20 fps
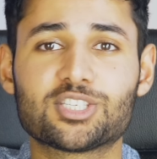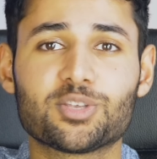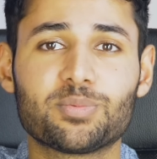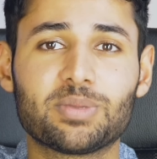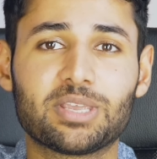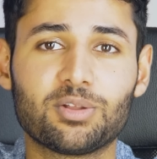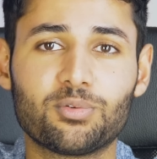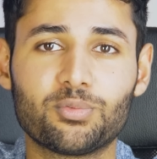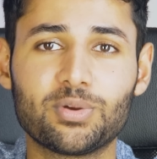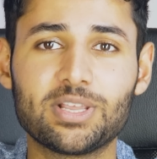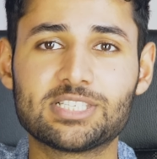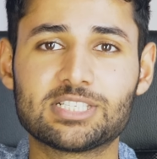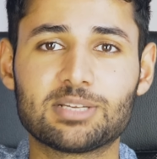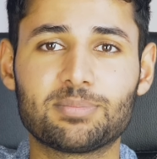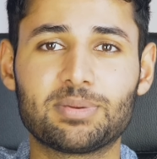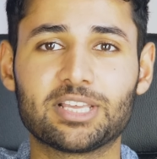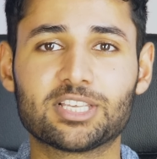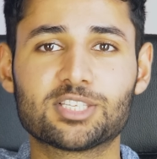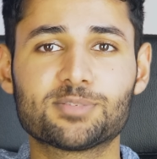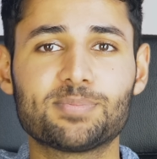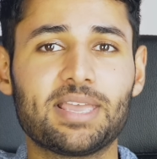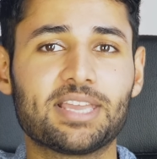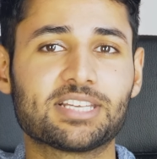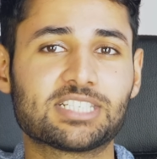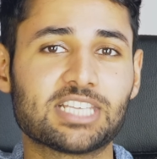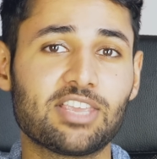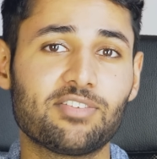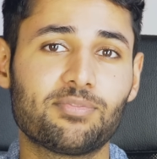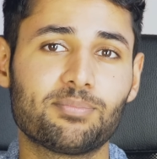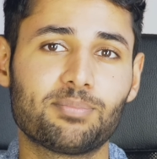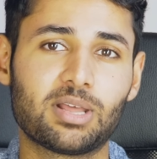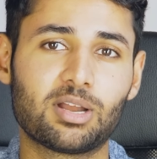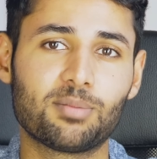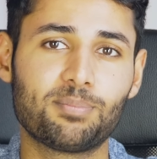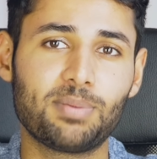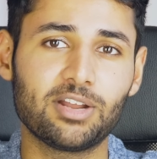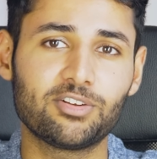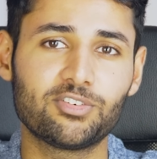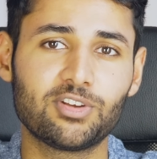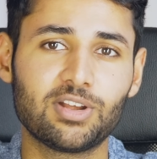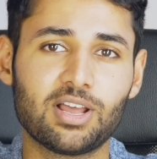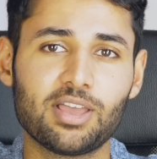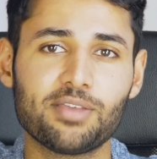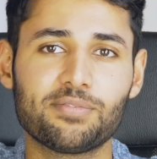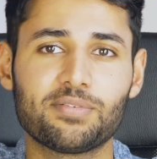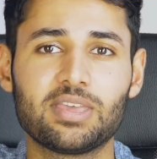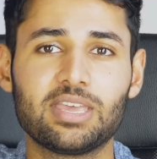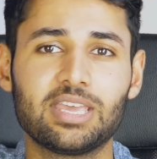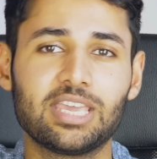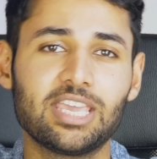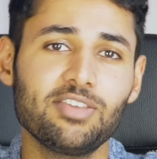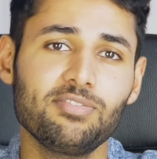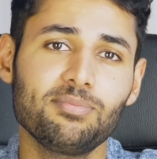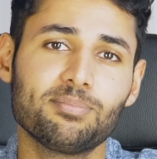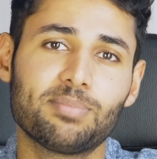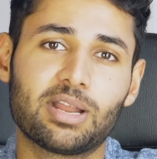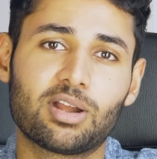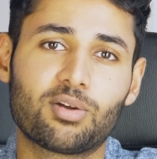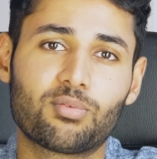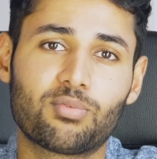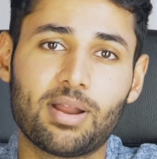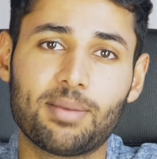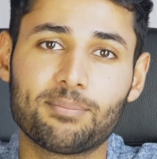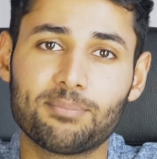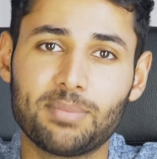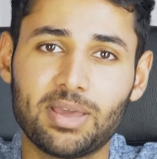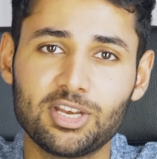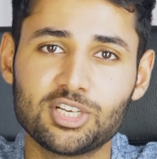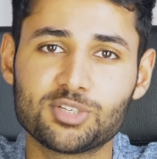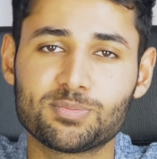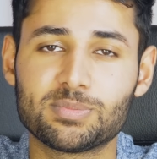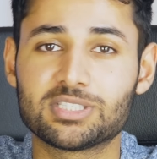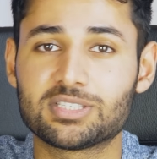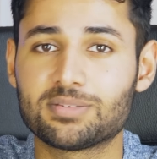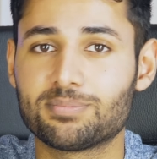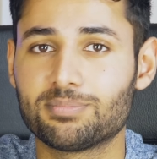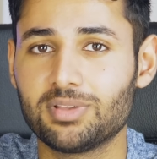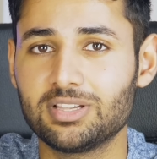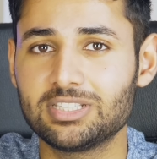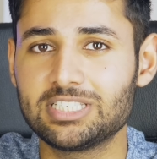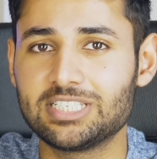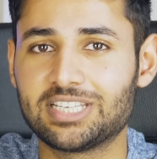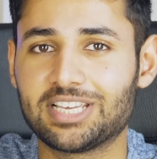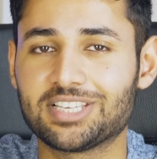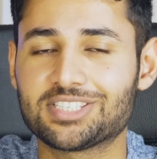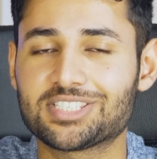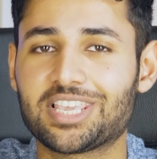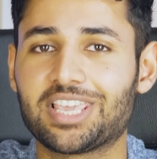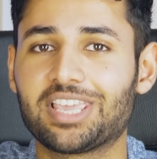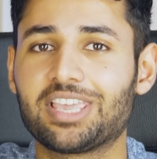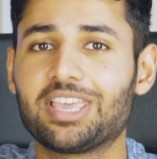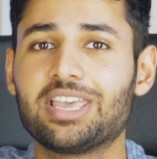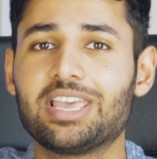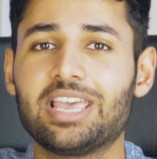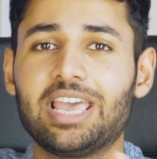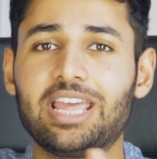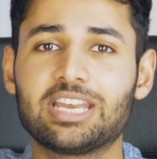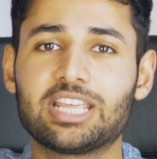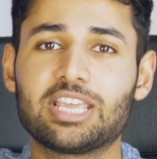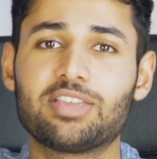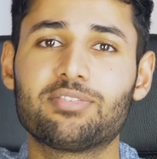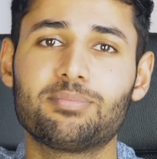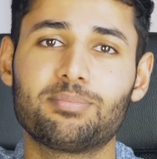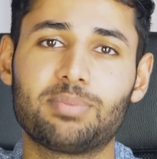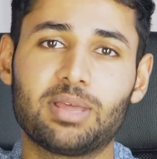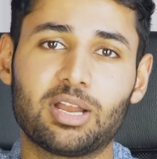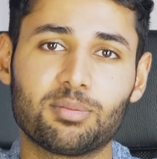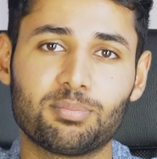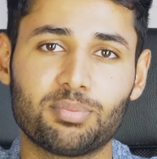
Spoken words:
so we can reasonably expect even better battery life, even better RAM management and multitasking, and even better